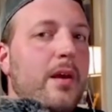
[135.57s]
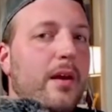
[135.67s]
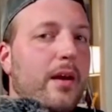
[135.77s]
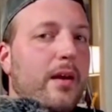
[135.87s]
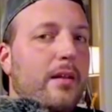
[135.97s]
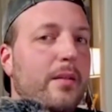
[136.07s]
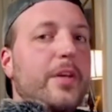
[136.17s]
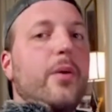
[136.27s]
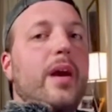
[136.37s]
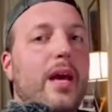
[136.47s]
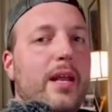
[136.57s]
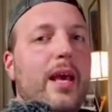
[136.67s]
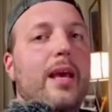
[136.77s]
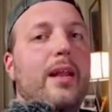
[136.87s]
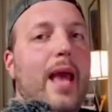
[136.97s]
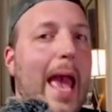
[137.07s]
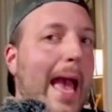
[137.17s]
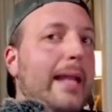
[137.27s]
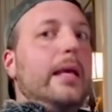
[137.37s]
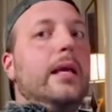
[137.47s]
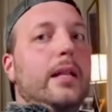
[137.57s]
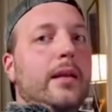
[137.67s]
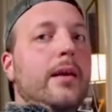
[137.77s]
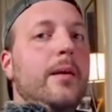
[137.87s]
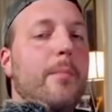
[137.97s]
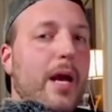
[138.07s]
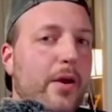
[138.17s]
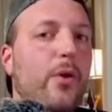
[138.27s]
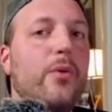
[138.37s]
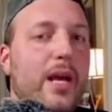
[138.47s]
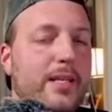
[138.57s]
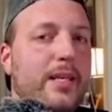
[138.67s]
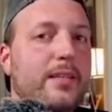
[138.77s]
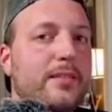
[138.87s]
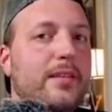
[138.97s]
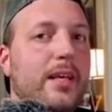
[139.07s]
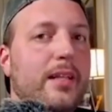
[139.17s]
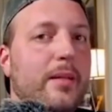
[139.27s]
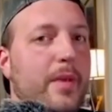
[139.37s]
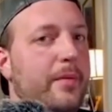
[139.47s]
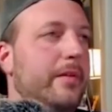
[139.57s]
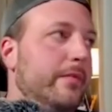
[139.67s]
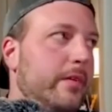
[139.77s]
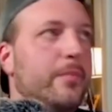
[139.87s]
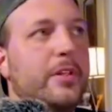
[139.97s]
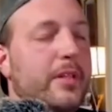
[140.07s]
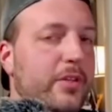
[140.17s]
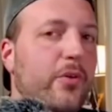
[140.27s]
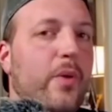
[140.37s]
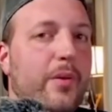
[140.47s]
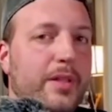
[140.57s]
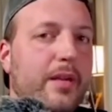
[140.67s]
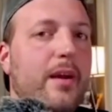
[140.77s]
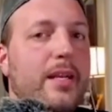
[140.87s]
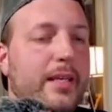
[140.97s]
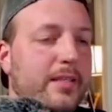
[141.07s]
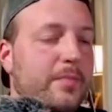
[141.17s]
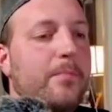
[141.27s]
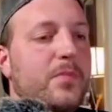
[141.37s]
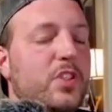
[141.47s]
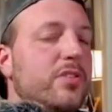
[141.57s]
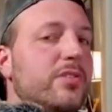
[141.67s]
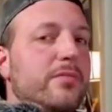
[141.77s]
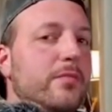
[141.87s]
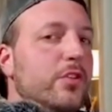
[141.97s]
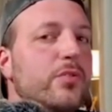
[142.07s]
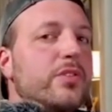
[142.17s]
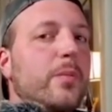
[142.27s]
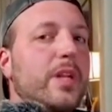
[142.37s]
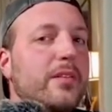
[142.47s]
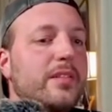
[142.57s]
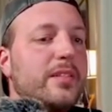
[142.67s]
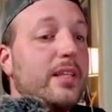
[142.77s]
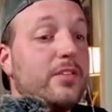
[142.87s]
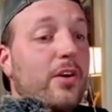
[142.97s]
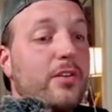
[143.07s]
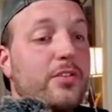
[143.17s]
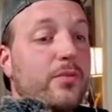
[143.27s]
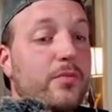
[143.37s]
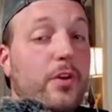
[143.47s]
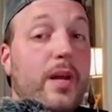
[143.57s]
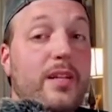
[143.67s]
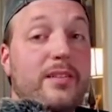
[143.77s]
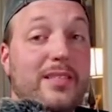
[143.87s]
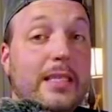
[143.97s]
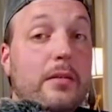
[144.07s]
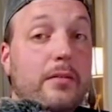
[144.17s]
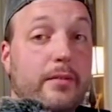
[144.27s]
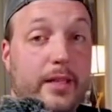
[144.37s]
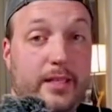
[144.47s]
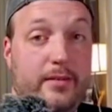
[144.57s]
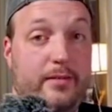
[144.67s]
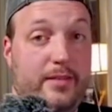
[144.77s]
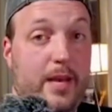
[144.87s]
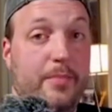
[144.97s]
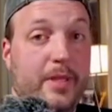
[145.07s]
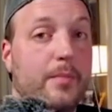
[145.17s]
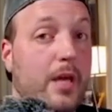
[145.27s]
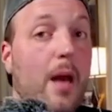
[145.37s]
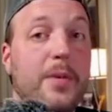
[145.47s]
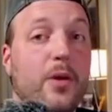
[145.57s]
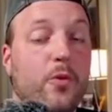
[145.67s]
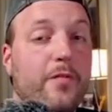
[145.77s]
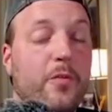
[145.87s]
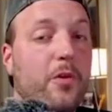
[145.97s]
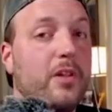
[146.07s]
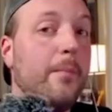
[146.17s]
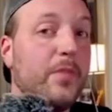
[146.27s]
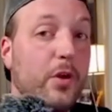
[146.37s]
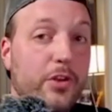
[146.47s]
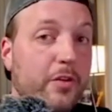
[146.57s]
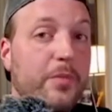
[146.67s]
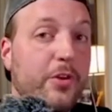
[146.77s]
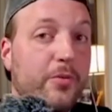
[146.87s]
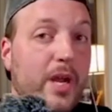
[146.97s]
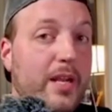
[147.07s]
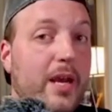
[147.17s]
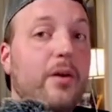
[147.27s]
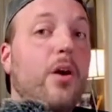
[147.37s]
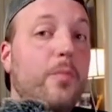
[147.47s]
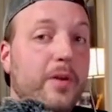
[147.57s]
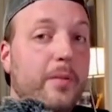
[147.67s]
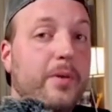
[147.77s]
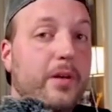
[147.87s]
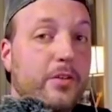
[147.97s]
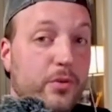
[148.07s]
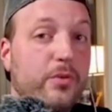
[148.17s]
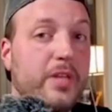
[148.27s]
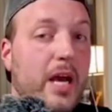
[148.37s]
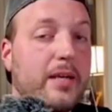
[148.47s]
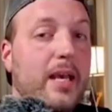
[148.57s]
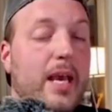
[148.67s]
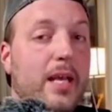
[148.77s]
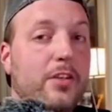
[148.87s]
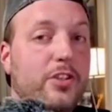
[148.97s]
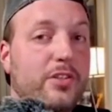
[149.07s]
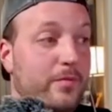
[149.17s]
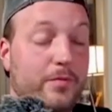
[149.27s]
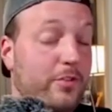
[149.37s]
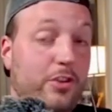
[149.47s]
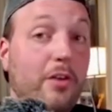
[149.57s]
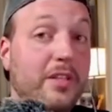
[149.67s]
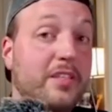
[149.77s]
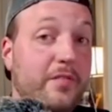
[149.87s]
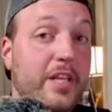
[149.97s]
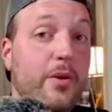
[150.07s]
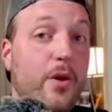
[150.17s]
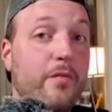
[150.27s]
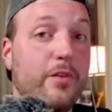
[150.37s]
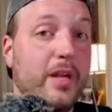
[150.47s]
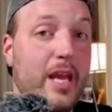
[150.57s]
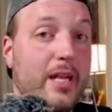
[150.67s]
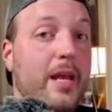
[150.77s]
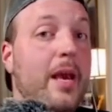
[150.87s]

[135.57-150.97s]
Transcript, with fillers: uh, let me go ahead and add in my own ideas, and then maybe even completely do away with their ideas, but just use someone else's to get started. So go ahead and steal this template, copy it word for word. Like go to your computer right now, open up a Google Doc, and just start this video over again,